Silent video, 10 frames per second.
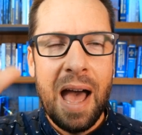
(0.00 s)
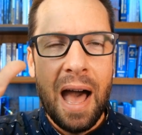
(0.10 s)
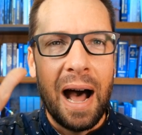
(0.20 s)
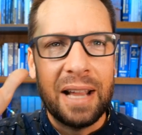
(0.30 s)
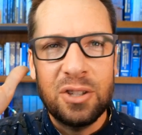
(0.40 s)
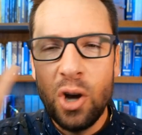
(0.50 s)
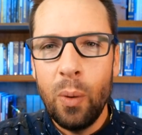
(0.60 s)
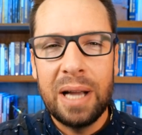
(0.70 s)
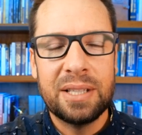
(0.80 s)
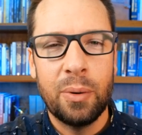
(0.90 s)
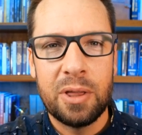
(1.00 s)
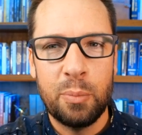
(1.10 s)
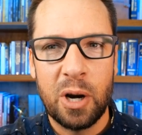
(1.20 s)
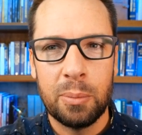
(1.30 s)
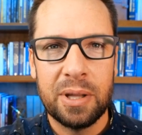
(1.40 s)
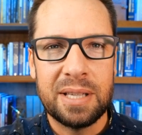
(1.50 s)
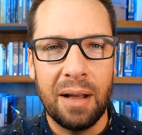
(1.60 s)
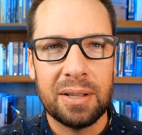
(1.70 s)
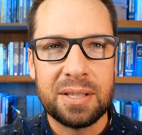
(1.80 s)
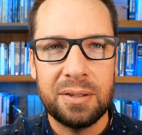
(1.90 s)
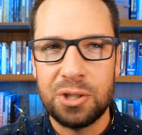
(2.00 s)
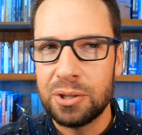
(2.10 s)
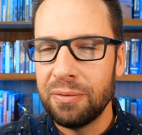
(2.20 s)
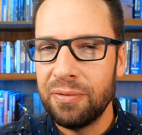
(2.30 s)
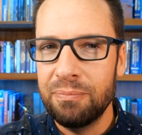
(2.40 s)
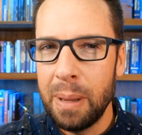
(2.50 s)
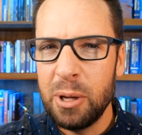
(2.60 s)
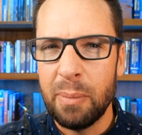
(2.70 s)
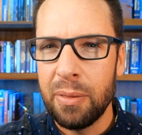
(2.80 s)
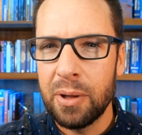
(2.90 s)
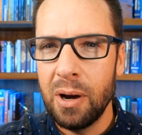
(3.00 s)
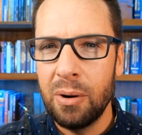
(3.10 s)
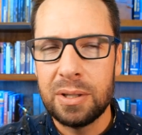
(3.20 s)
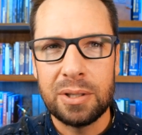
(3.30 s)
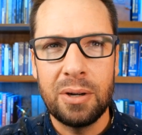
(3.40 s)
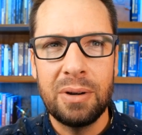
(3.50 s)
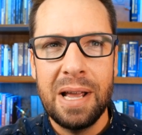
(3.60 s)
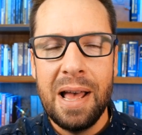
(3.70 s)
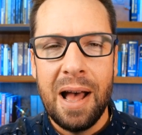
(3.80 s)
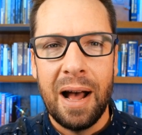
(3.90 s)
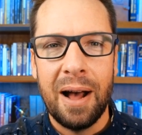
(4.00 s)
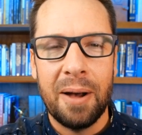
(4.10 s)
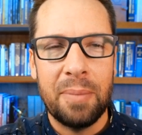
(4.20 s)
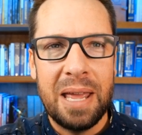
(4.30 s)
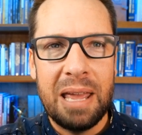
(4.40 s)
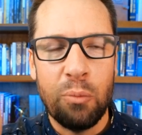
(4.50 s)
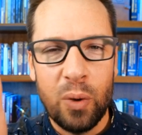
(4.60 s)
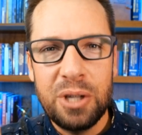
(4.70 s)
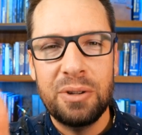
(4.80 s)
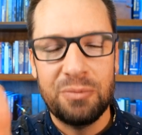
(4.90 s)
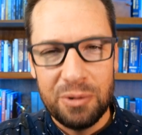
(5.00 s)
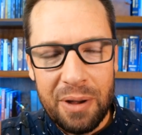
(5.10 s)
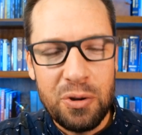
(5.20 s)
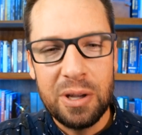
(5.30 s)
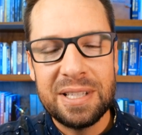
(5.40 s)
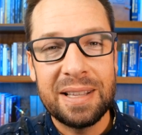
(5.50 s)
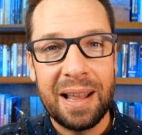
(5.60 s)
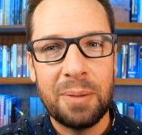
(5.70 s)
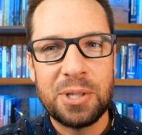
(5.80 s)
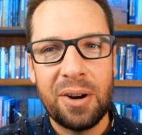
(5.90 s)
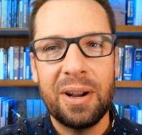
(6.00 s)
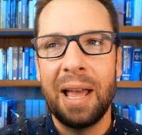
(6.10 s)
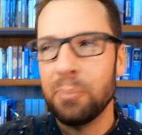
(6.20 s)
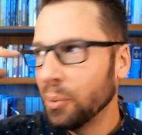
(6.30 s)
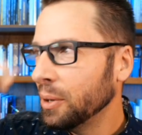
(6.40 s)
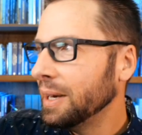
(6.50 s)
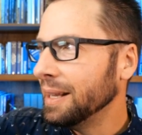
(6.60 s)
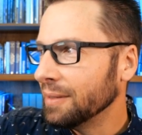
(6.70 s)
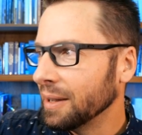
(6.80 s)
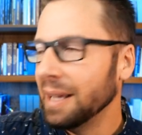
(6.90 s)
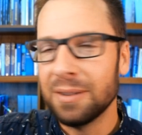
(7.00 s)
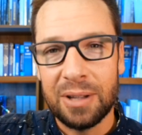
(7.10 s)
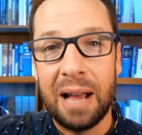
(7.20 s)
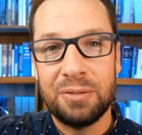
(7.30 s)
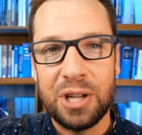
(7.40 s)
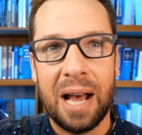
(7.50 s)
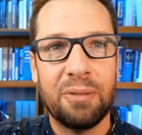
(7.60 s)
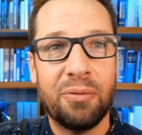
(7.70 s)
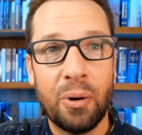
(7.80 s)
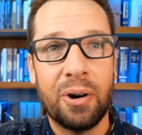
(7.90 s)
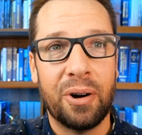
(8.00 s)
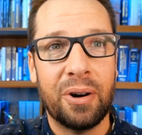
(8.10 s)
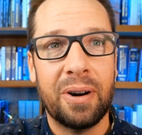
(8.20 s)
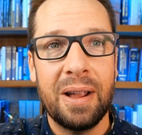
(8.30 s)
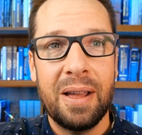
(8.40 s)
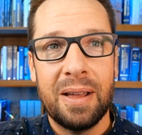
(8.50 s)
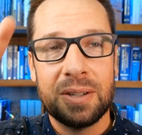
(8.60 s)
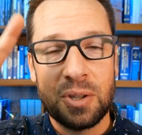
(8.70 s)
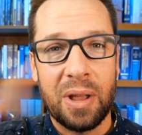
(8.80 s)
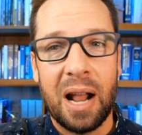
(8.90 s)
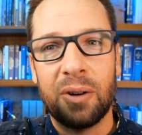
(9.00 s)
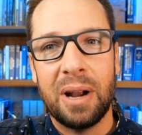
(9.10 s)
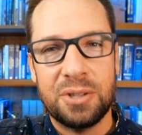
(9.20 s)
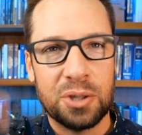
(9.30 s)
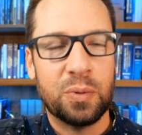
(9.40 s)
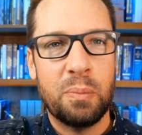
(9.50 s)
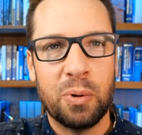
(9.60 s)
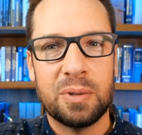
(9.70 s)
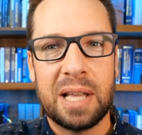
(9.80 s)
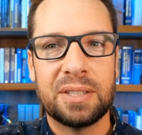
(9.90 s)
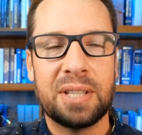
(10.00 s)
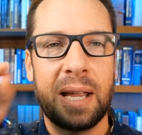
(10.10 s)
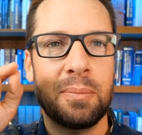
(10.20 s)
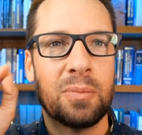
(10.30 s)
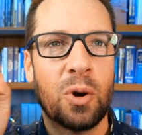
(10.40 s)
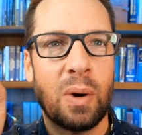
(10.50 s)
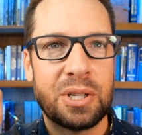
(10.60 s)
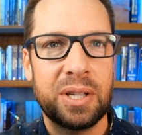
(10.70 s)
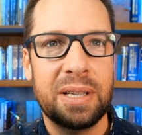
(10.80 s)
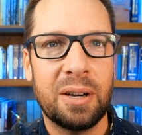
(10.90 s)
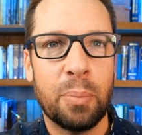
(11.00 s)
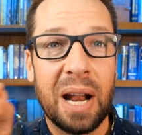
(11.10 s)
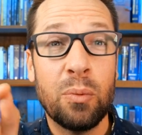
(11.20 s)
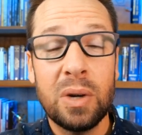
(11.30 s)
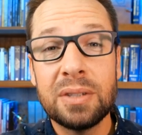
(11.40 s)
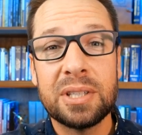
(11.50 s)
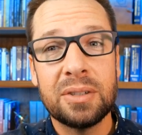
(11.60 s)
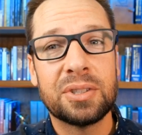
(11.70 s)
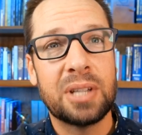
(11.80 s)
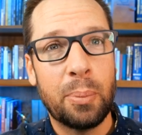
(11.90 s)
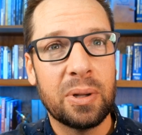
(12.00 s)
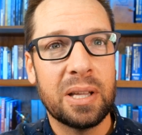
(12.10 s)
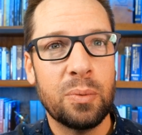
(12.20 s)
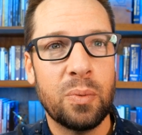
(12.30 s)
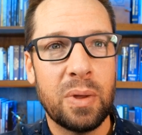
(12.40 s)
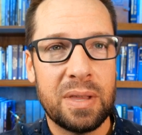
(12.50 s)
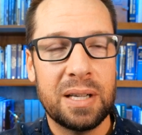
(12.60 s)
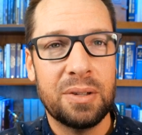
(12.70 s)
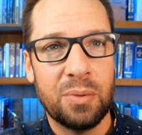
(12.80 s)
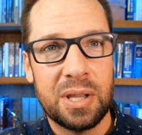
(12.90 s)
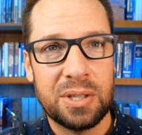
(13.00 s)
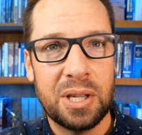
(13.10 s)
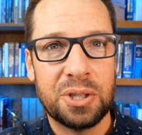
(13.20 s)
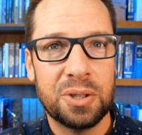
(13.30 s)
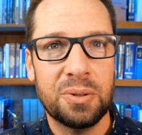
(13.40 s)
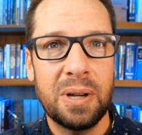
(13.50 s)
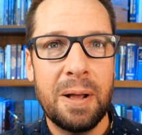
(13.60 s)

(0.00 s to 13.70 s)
I know I dealt with the parable of talents just maybe a month ago or so. If you can dig that up, Sarah, and put it in the live chat for her, so that I don't just reproduce that same question here. But I will deal separately with this issue.